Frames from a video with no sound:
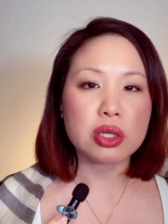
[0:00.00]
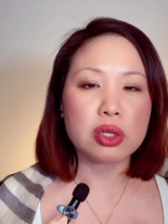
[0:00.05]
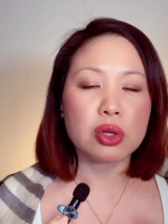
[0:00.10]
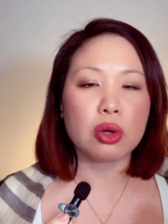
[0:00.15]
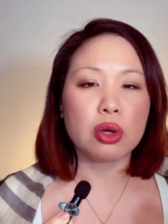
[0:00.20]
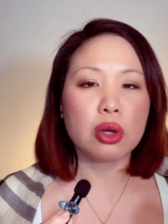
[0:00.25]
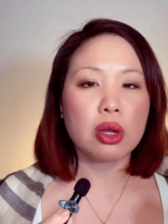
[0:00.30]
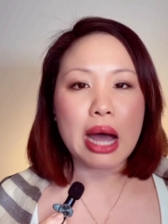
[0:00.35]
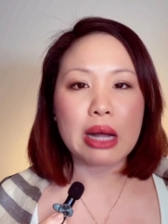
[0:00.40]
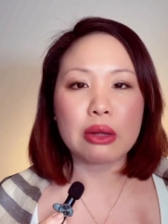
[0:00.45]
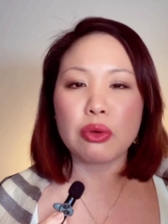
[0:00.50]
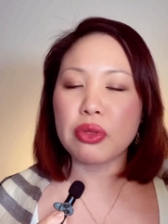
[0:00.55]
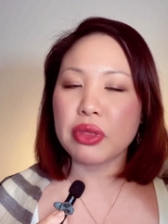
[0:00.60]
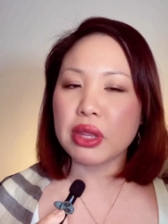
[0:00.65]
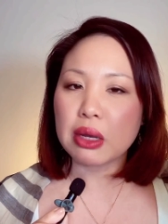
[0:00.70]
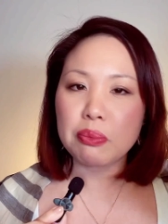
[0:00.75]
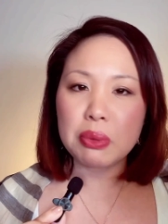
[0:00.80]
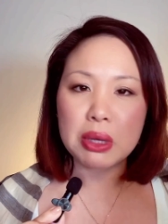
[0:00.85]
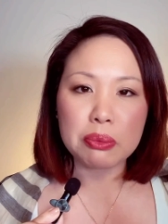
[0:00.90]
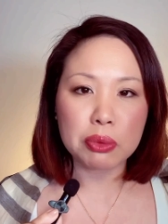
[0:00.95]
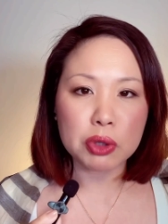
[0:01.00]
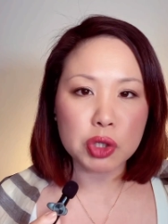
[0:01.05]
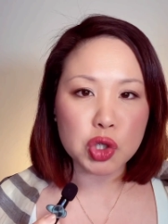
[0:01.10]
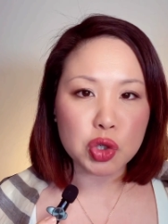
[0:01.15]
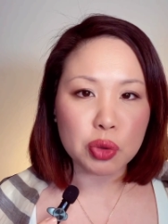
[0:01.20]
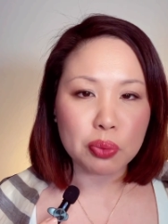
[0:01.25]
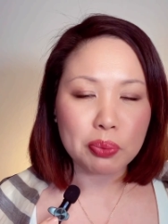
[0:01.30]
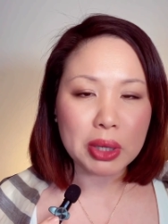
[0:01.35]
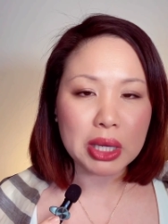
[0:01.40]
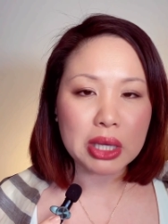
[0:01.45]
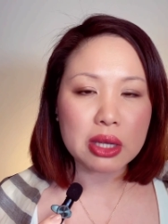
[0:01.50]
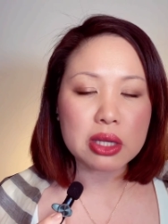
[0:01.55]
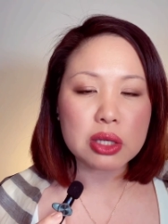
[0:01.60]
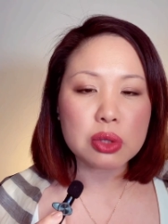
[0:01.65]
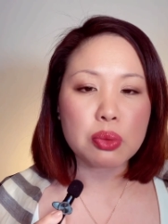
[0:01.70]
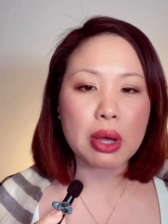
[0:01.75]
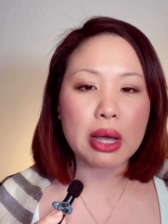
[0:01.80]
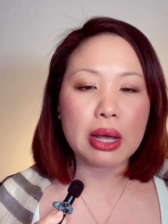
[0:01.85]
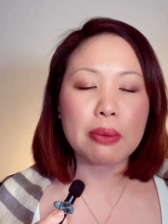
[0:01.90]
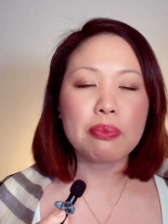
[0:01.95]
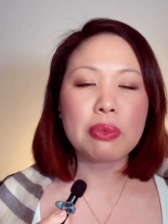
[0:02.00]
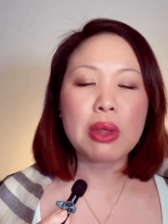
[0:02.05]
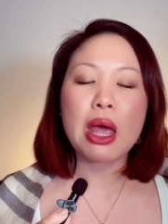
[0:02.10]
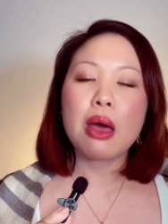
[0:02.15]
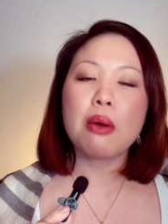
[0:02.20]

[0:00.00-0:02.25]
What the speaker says: or I don't think people should be this way.